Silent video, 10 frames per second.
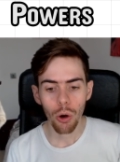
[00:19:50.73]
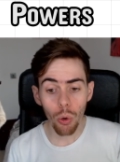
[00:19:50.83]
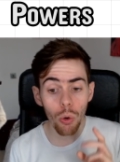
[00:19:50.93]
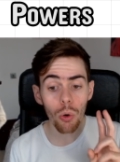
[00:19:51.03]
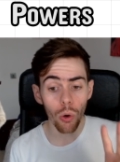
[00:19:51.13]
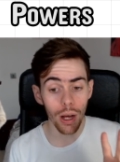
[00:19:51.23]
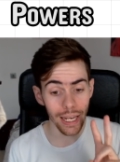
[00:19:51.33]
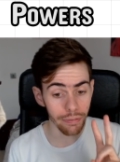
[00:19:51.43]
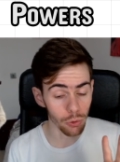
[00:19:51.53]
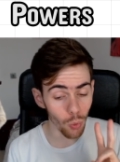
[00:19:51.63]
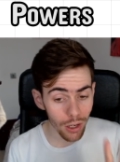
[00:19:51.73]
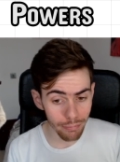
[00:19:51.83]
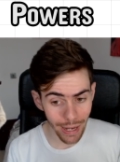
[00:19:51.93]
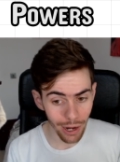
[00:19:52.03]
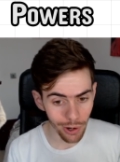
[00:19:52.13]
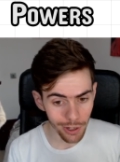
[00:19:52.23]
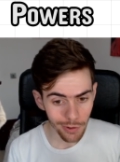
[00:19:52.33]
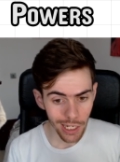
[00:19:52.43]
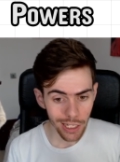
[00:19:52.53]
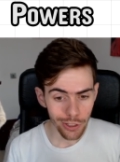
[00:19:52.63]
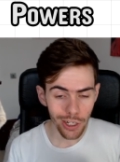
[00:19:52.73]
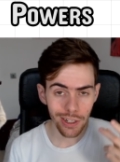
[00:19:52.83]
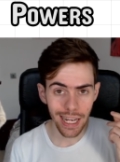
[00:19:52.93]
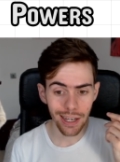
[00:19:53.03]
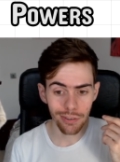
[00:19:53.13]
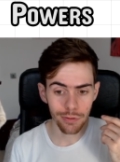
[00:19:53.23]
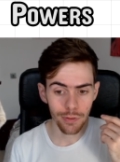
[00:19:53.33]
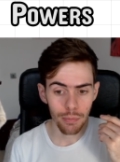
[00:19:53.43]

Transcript: or a level 1 power. You can't have